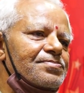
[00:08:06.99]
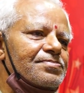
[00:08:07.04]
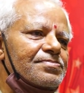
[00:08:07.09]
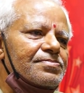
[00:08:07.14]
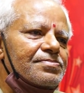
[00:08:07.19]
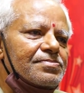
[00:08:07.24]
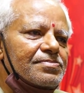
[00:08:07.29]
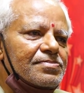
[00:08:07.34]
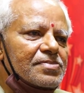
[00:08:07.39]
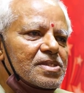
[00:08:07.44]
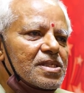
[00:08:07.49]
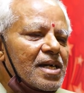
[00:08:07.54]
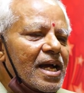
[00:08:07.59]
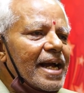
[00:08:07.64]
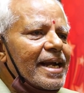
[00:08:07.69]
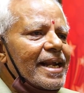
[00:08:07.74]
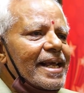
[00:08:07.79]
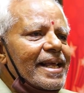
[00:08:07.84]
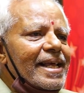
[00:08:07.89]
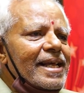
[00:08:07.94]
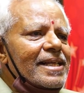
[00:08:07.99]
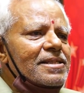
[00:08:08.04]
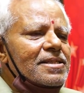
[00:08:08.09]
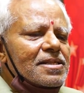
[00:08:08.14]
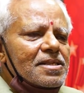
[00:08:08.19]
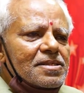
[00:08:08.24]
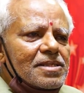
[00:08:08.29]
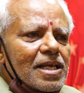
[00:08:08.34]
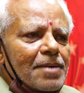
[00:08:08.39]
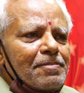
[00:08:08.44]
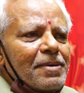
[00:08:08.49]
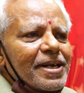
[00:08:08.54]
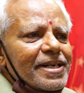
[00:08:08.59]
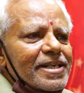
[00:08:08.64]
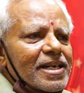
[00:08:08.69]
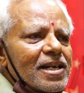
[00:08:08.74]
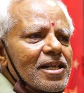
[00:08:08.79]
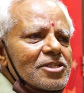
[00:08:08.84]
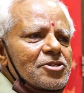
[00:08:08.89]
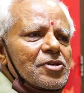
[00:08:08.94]
again, the
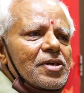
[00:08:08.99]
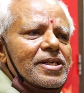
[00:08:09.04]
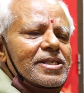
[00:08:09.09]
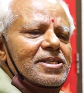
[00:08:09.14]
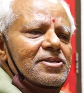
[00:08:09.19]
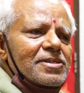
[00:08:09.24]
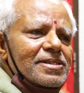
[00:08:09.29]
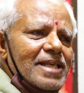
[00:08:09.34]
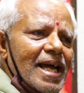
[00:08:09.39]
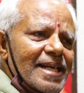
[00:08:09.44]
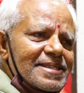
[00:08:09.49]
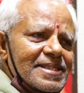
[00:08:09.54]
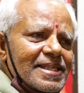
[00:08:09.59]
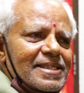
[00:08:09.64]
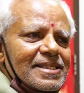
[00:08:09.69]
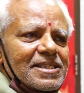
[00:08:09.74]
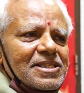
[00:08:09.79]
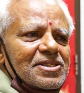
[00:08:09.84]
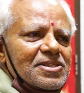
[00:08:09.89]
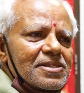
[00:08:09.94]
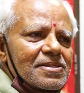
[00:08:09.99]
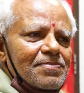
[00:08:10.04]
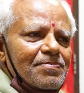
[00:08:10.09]
meter also, it is as it is.